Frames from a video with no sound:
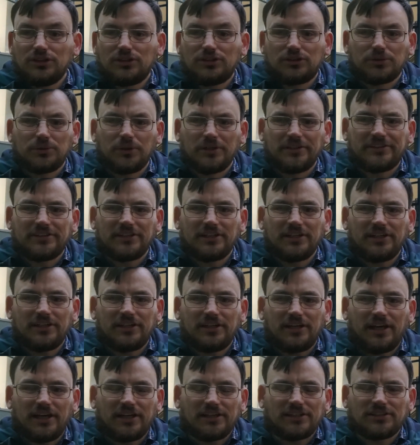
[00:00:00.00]
Twitter,
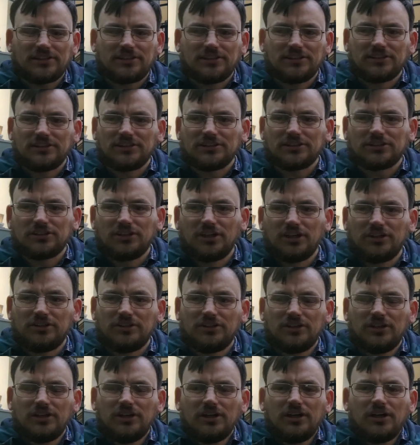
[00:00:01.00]
X as it's
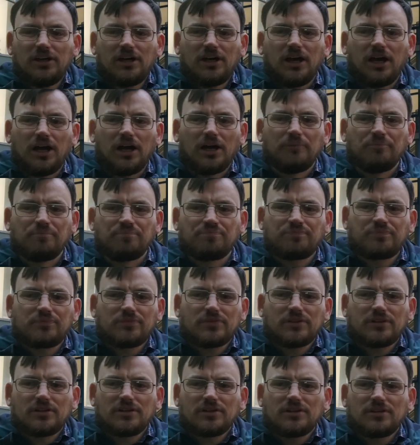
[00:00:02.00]
known,
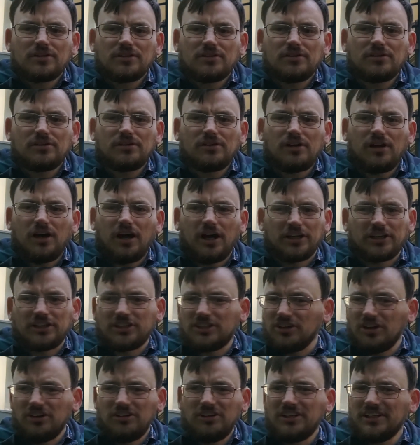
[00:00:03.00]
I
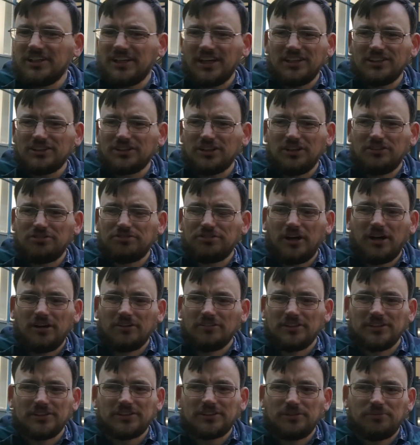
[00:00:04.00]
could only get so
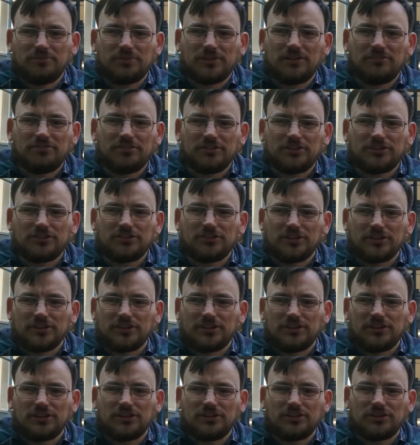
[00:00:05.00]
far. It seems they've
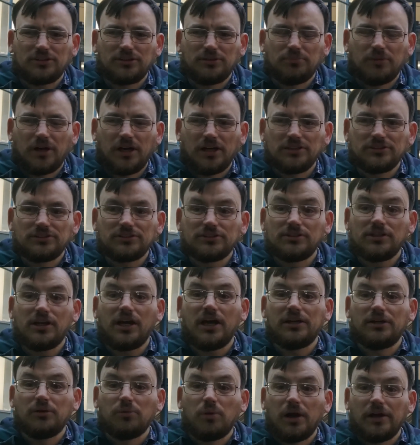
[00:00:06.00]
restricted it too much.
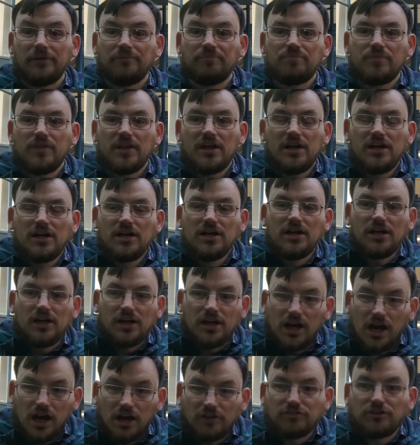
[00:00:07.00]
Anyway,
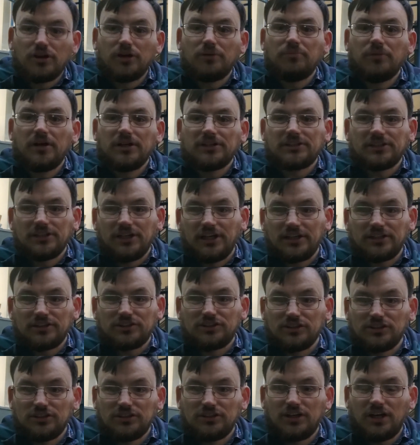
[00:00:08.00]
I've got my
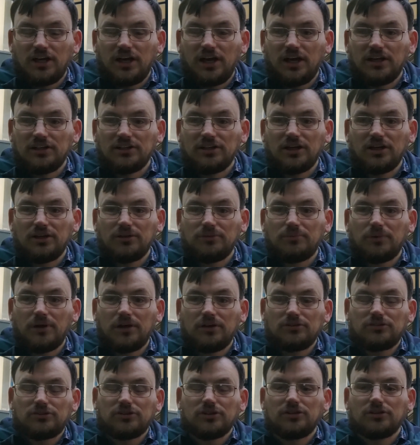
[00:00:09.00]
selection and I
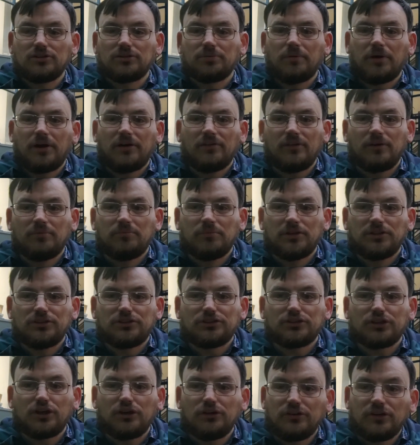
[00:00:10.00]
will talk about them and
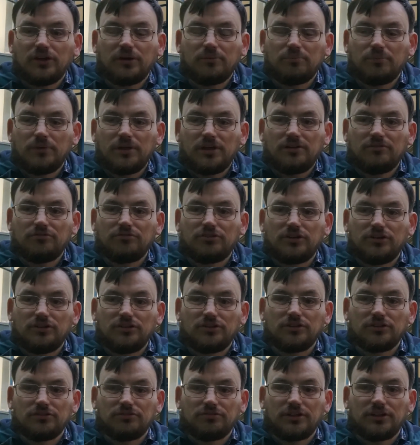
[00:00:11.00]
show them in
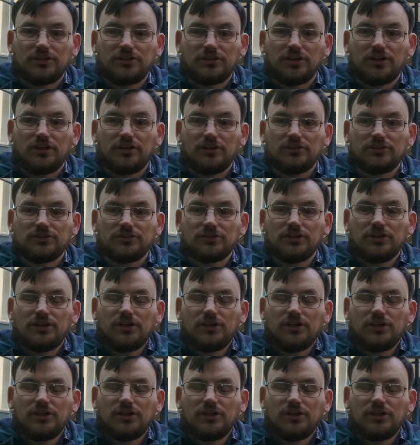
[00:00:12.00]
future videos,